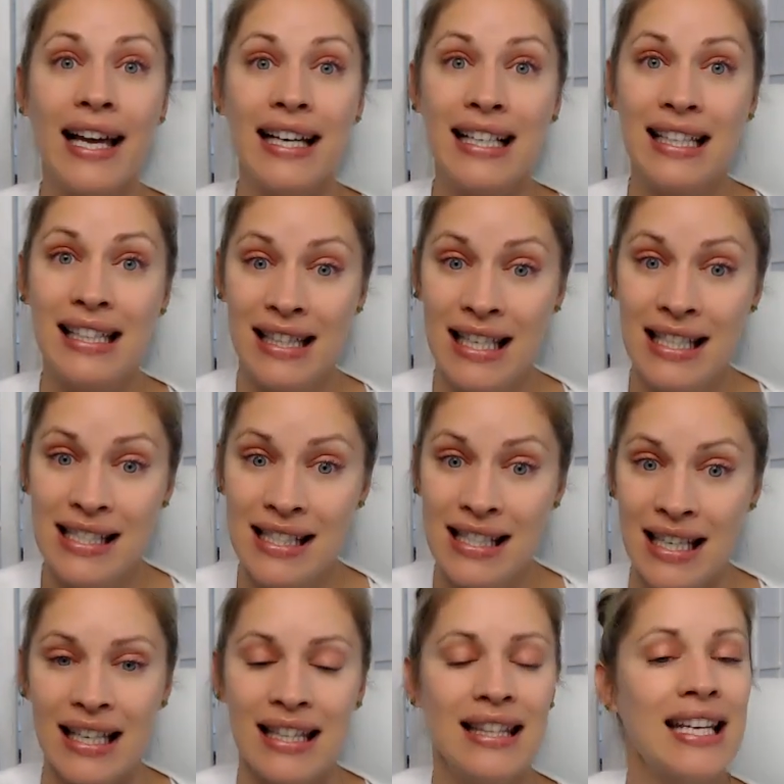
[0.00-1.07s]
I clean
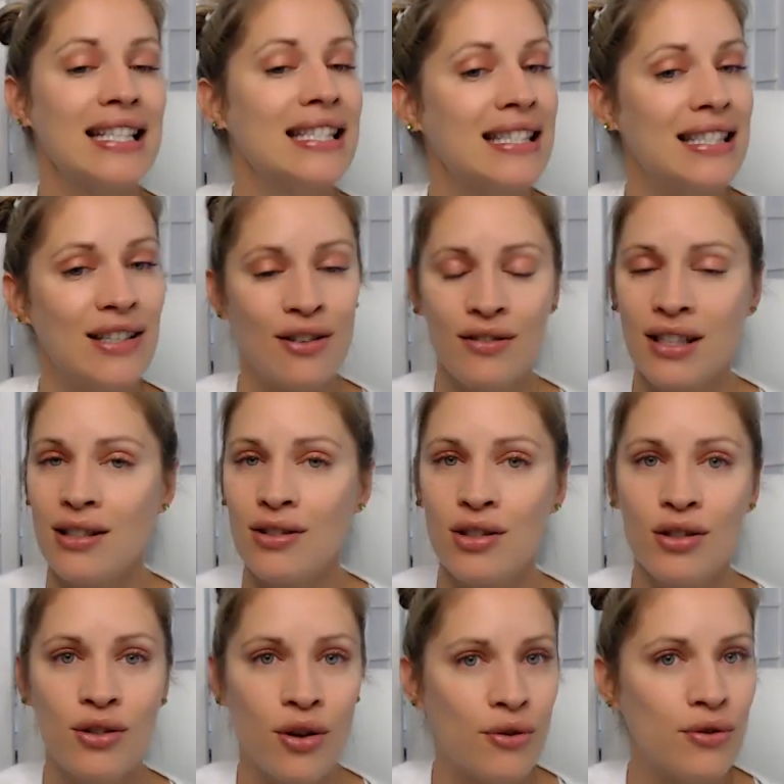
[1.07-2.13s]
teeth. They still need
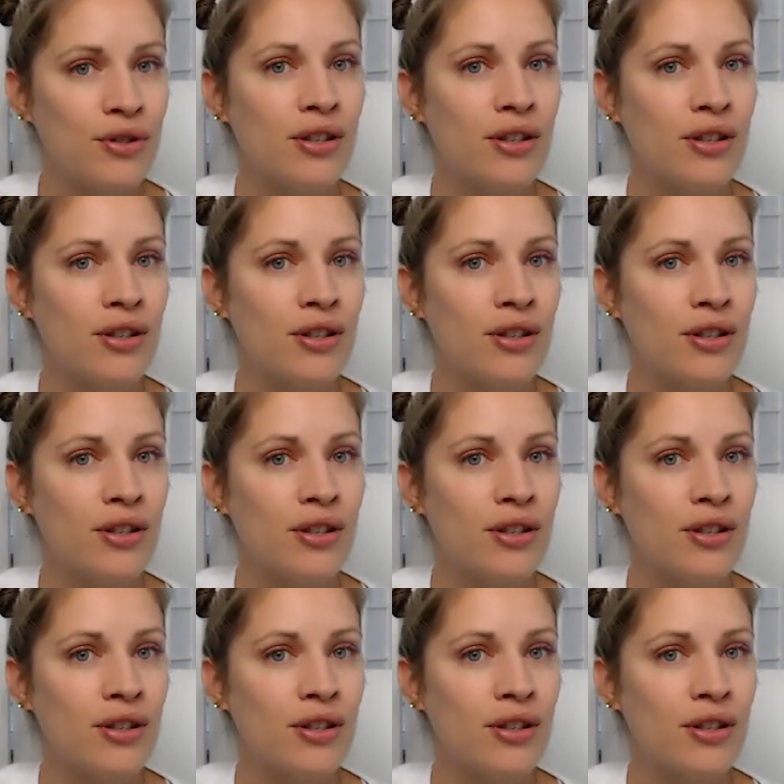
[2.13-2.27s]
to go